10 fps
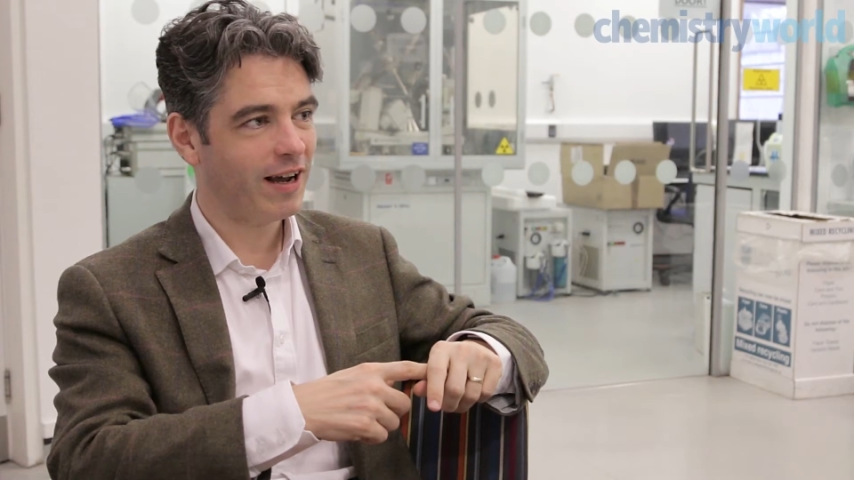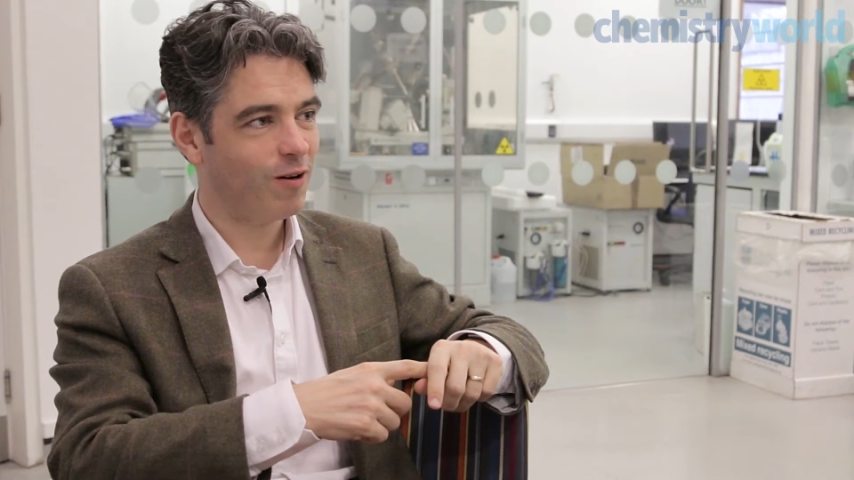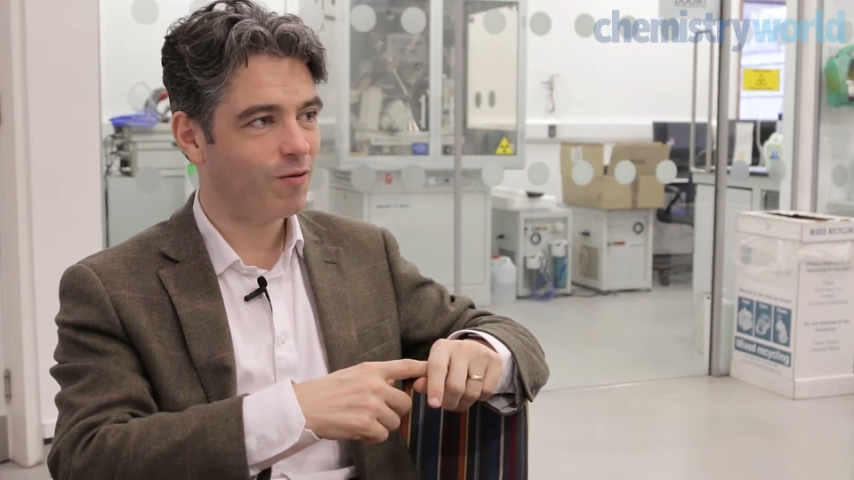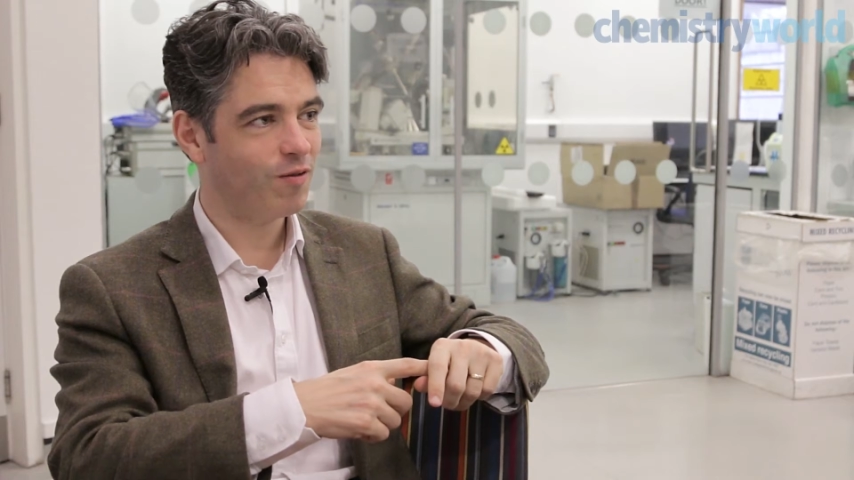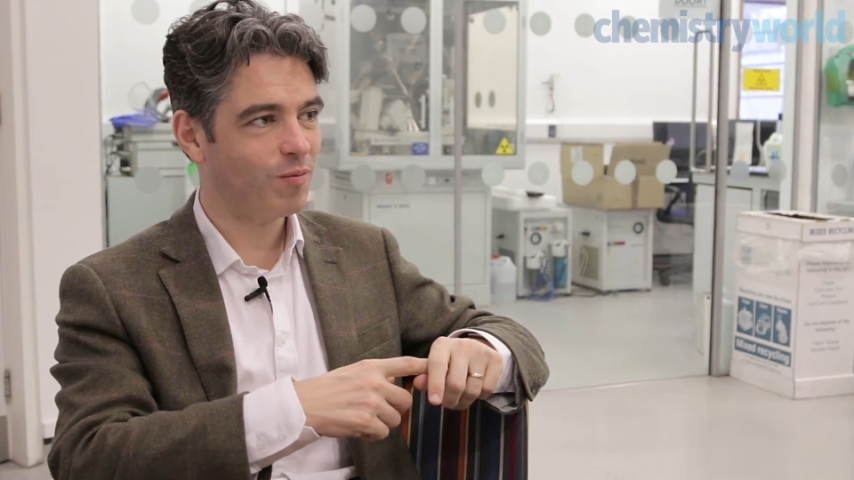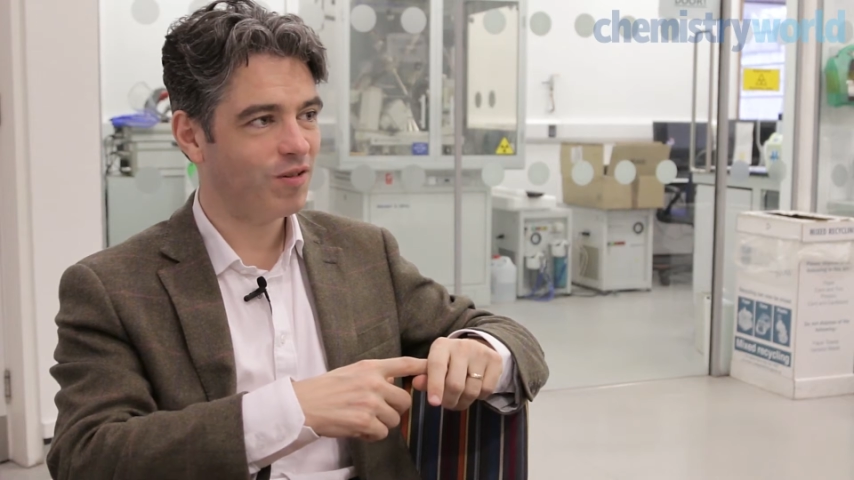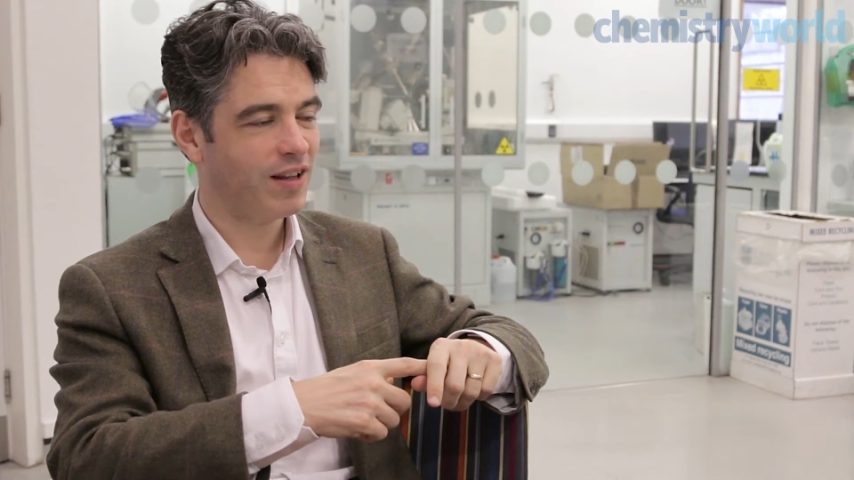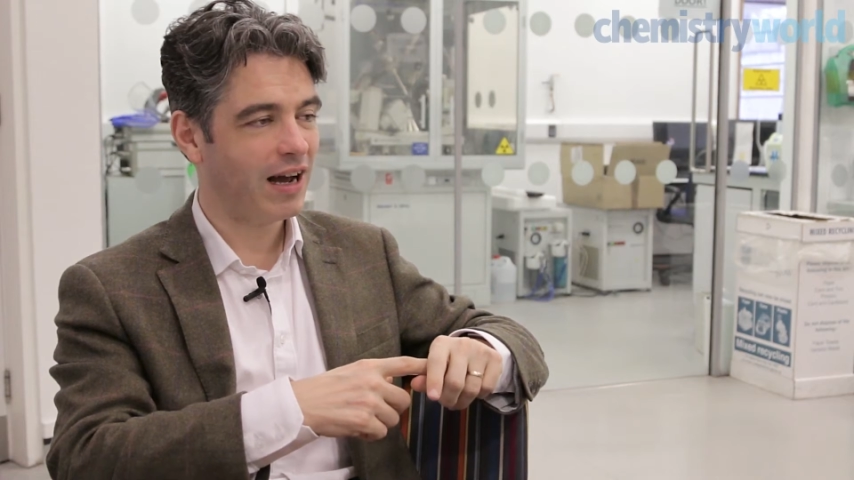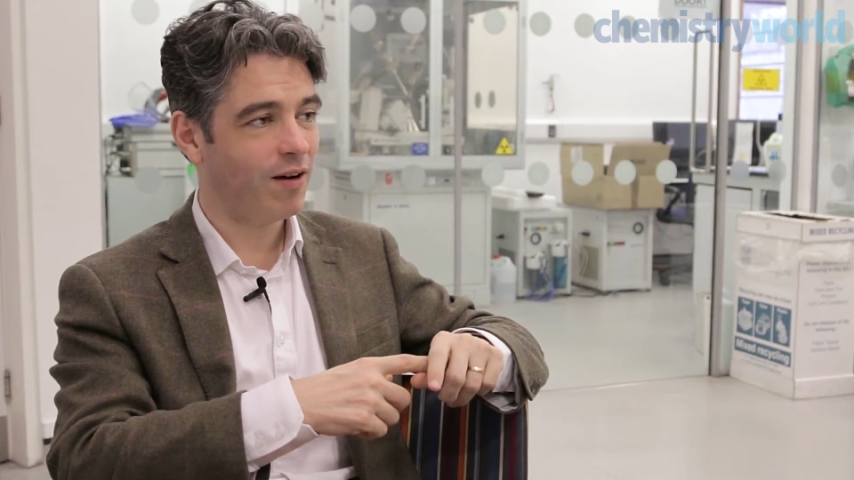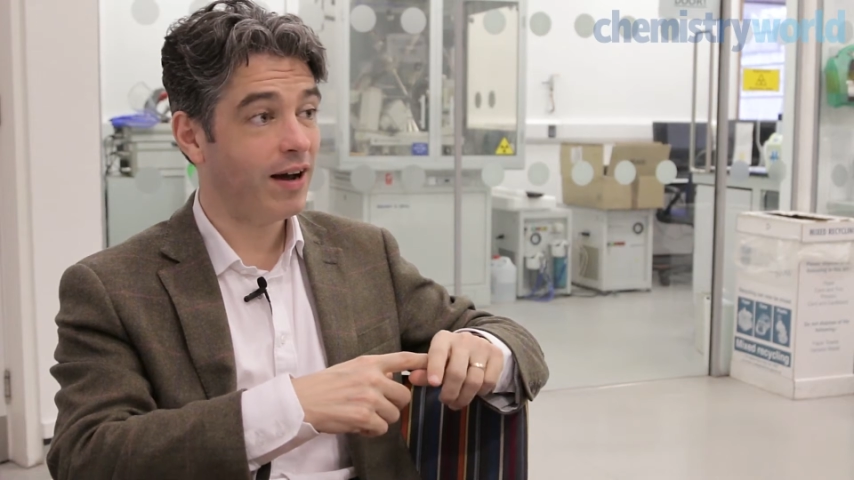algorithms
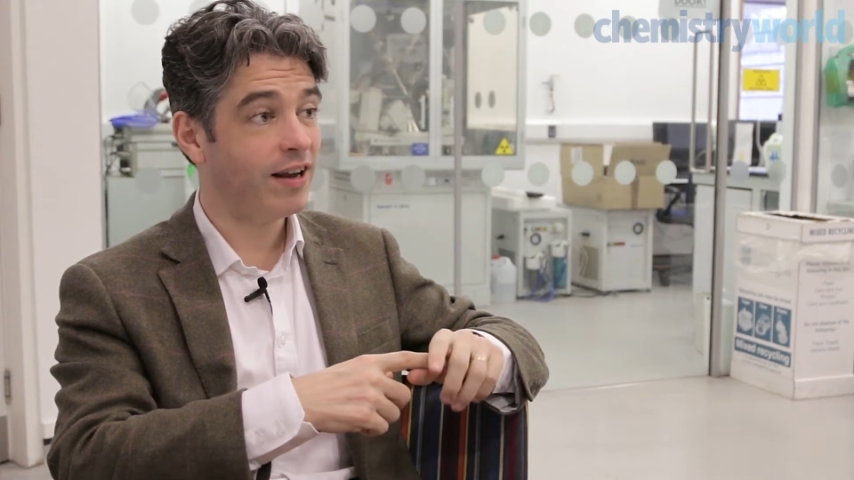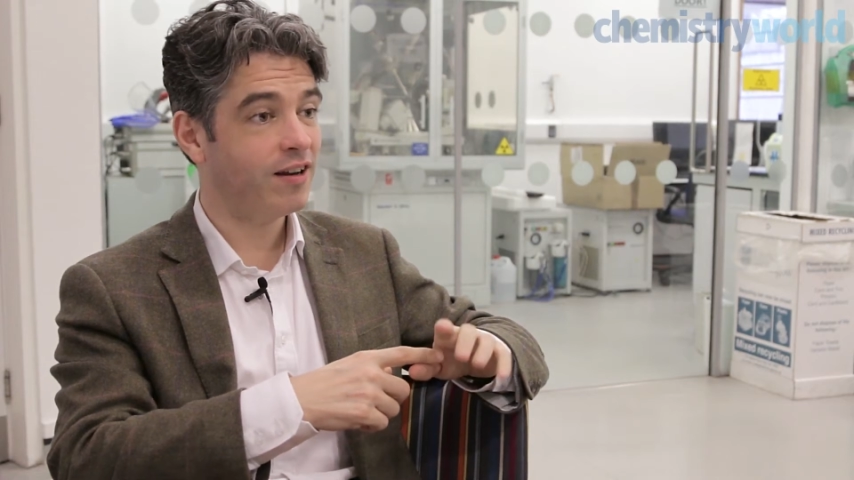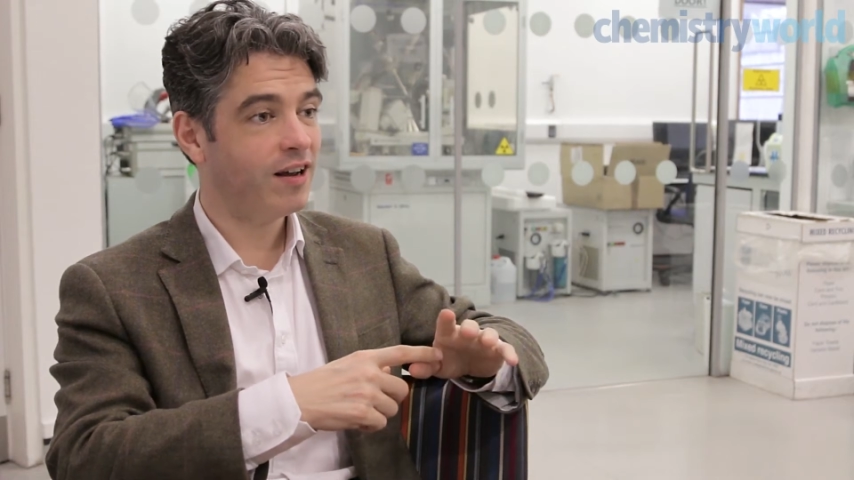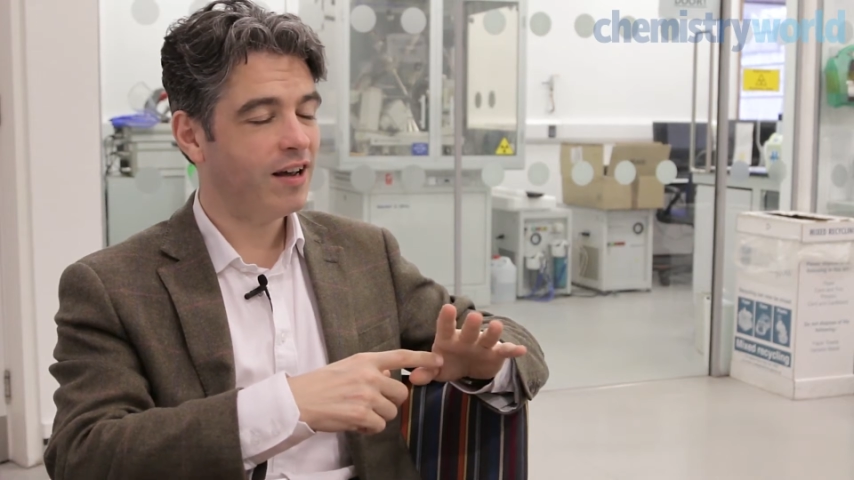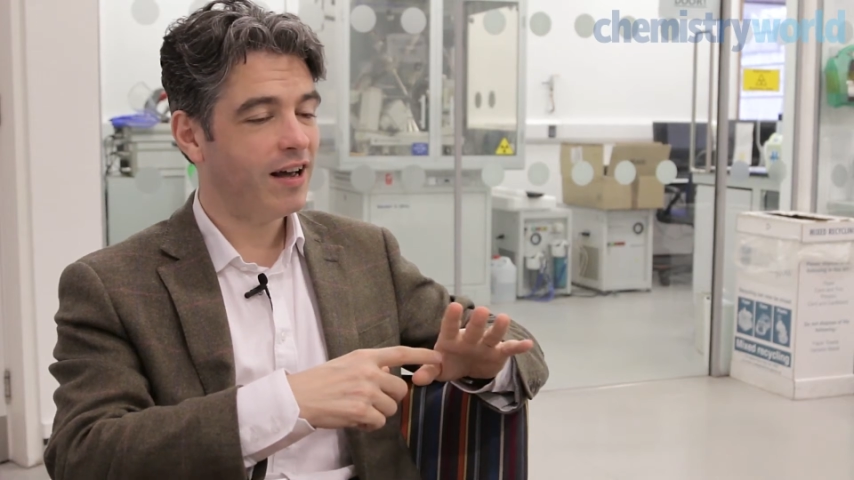now and,